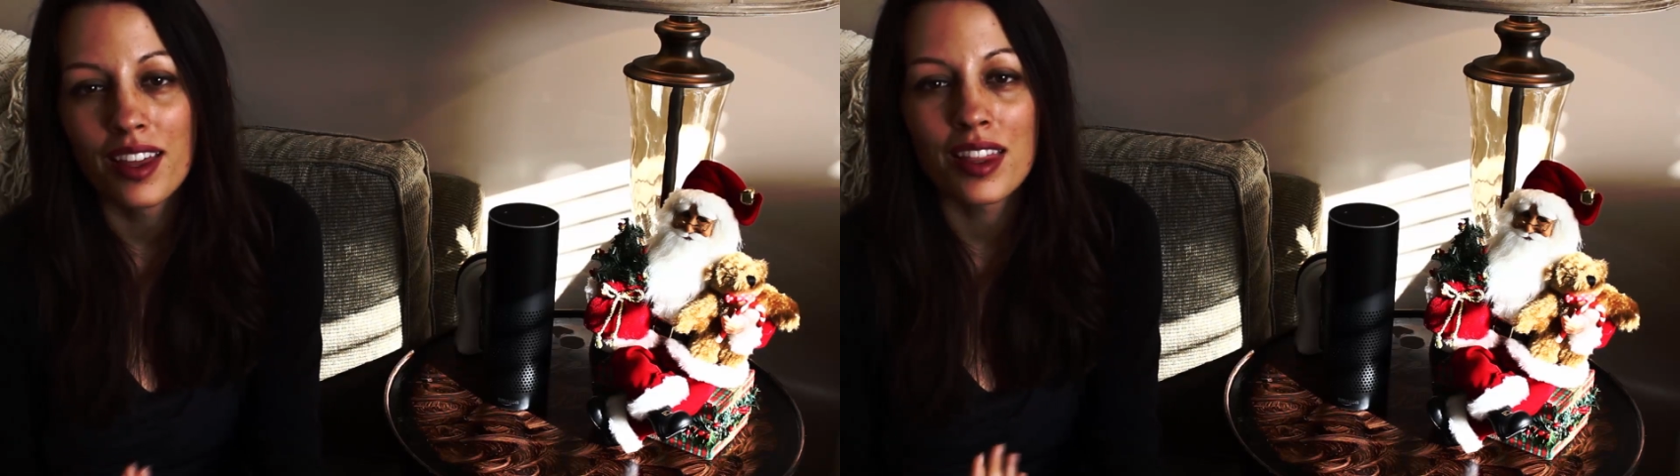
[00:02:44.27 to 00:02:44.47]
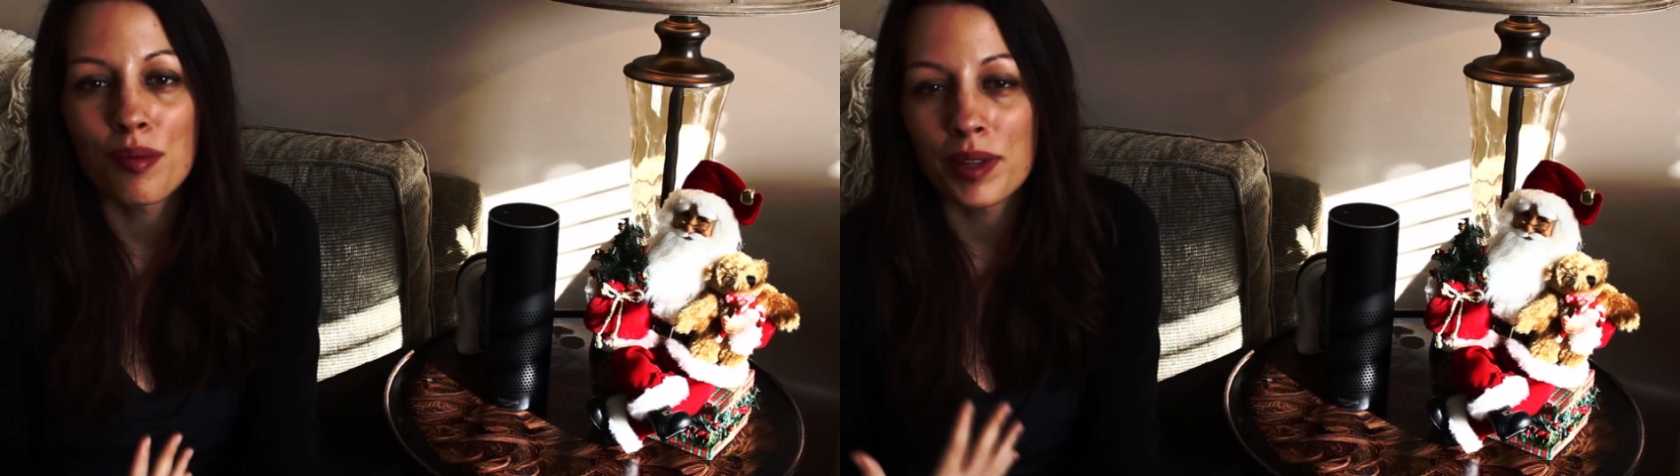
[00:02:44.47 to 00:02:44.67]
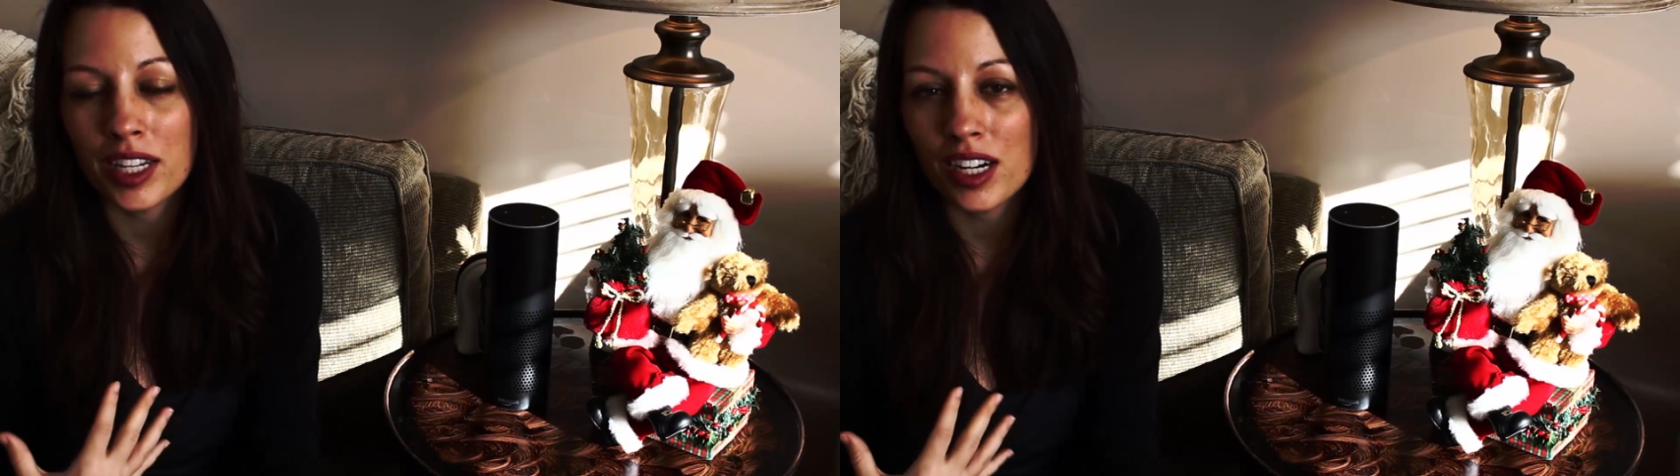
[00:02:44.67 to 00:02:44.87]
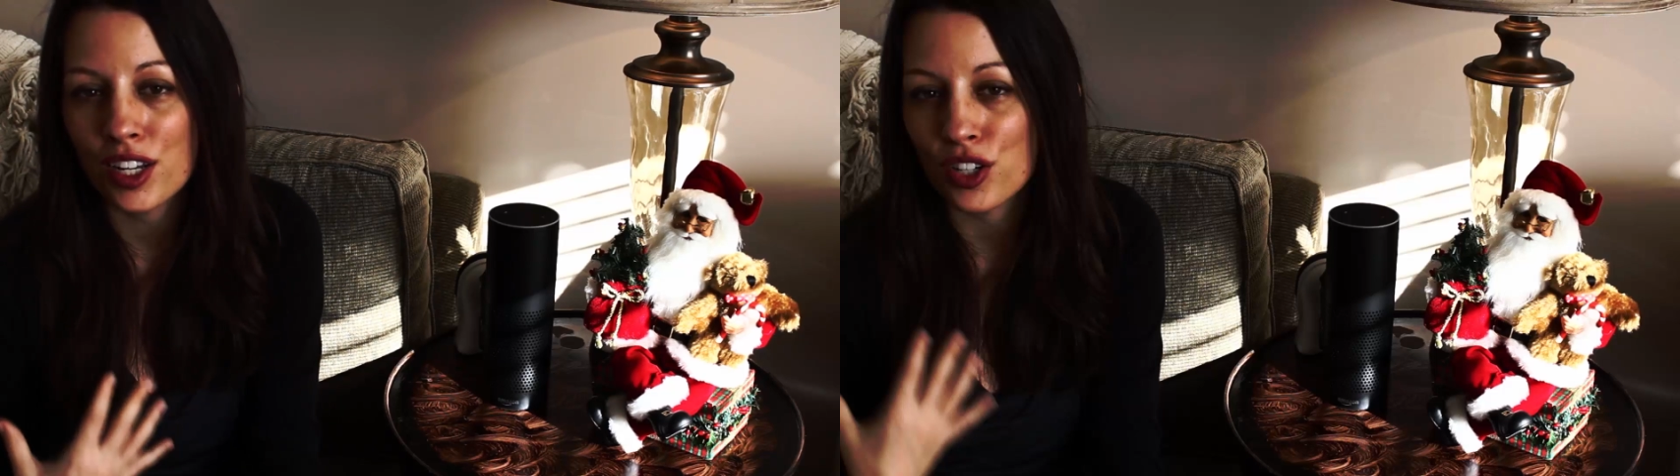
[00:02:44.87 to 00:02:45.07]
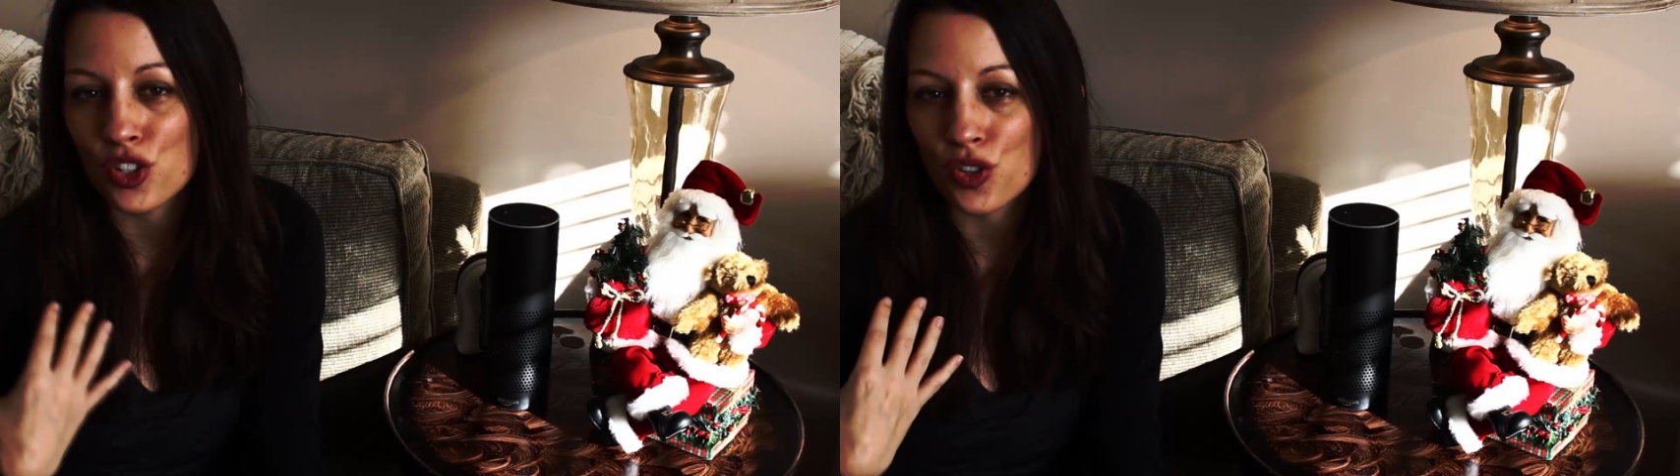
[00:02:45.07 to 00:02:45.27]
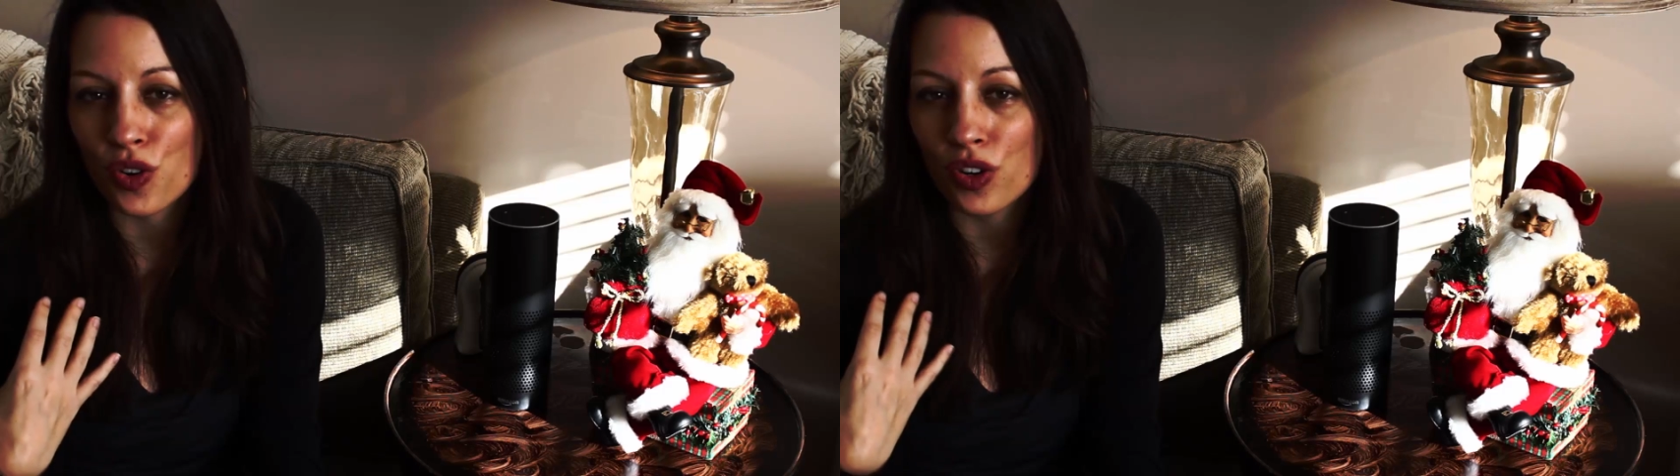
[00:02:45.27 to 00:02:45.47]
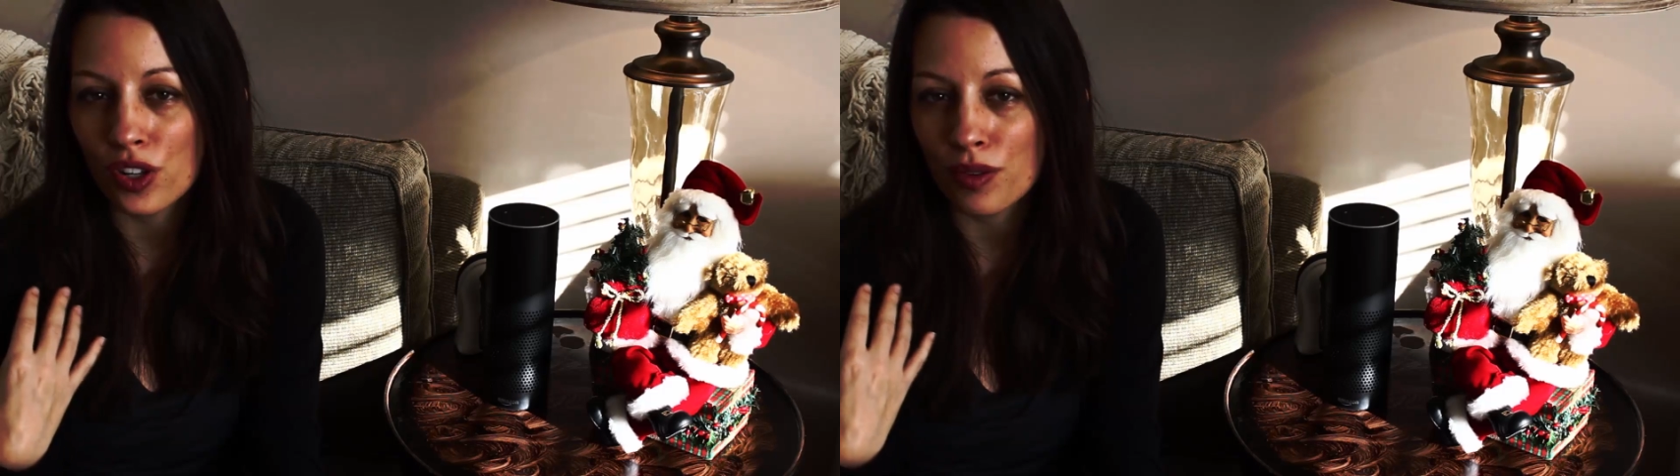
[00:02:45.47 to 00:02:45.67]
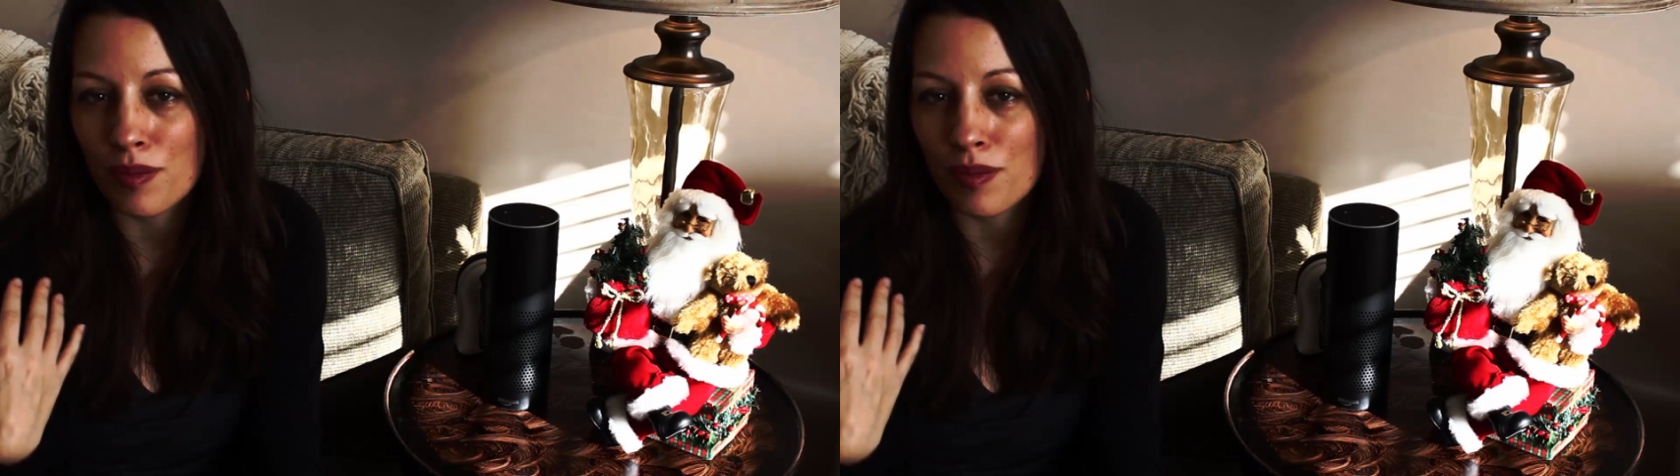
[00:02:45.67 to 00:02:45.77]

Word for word: The ability to control